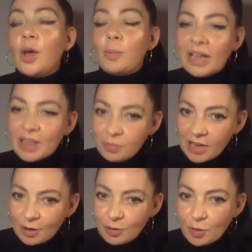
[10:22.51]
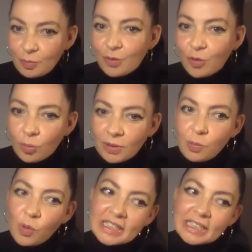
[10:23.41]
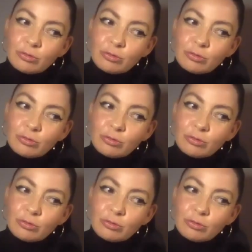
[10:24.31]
playing the piano or performing wasn't